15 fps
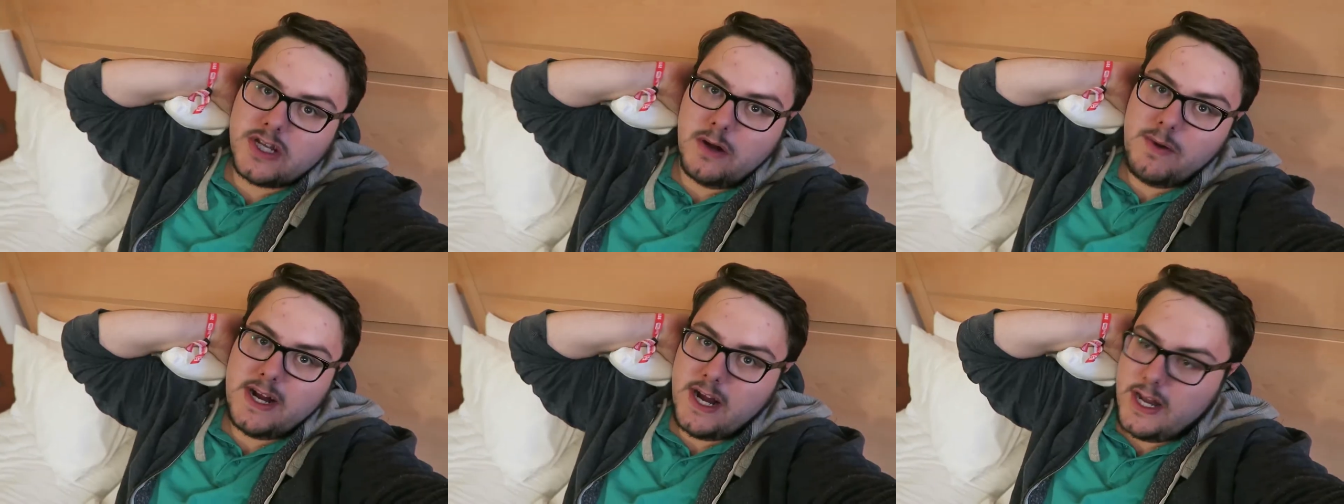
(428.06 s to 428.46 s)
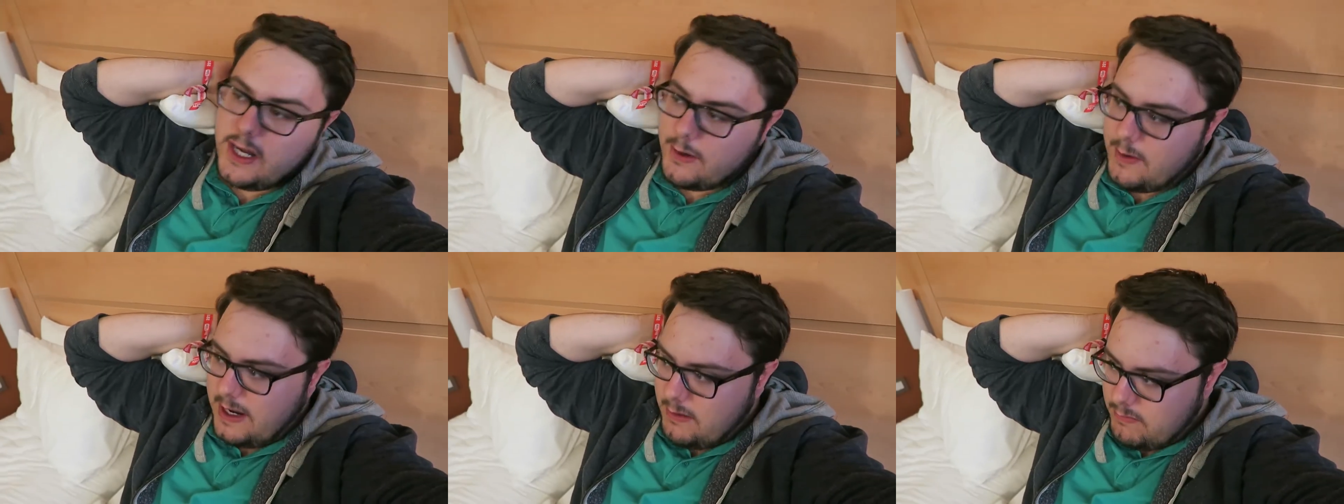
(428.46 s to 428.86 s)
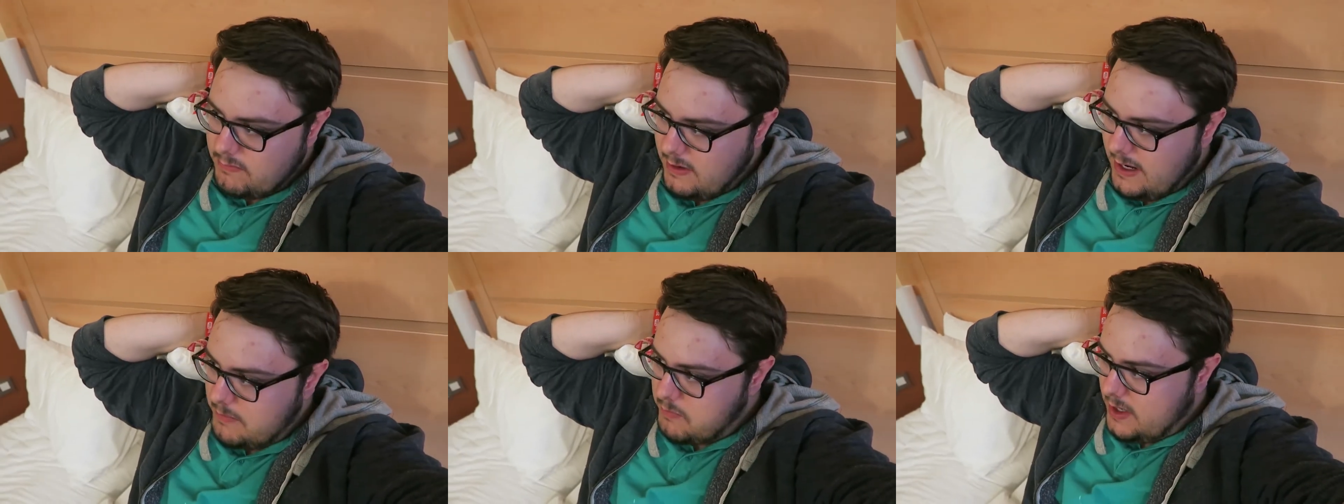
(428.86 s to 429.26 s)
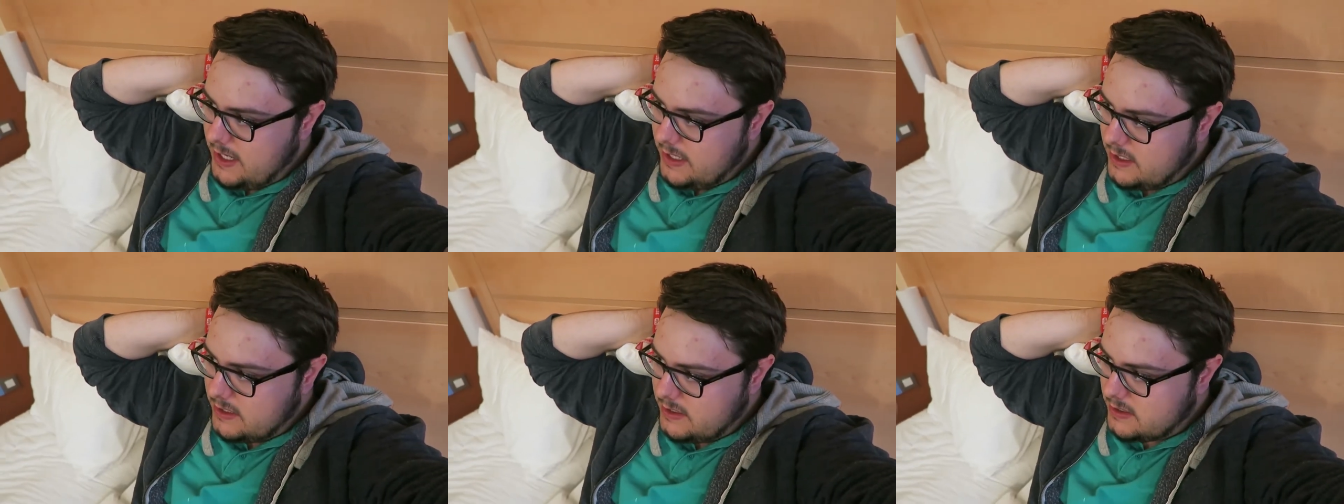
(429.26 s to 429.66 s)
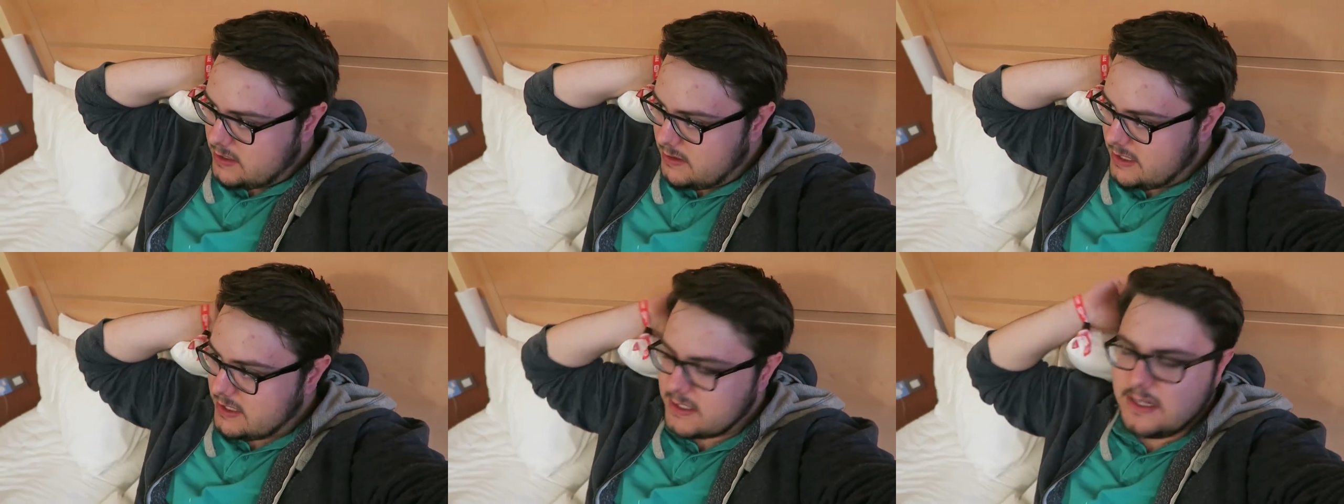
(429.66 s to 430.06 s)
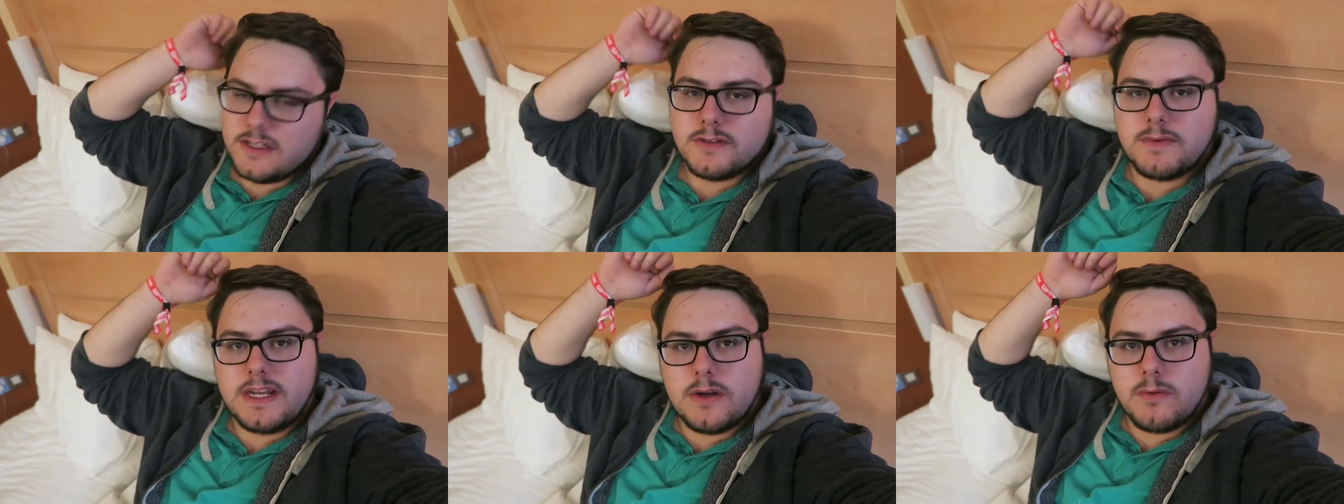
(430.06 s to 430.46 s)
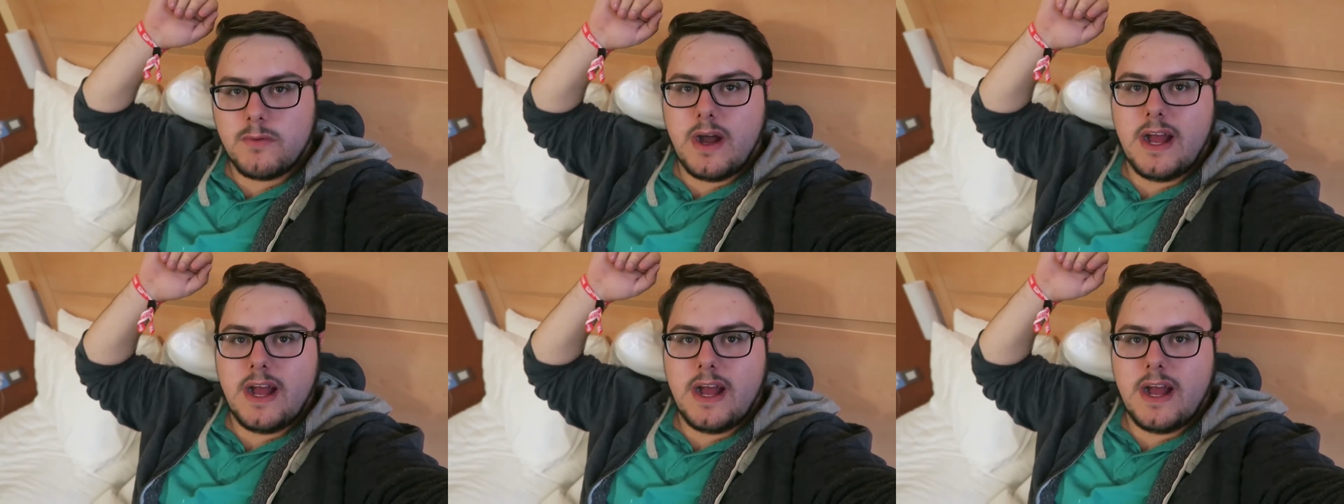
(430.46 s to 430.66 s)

So we're gonna go out, aren't we? Gonna get something to eat or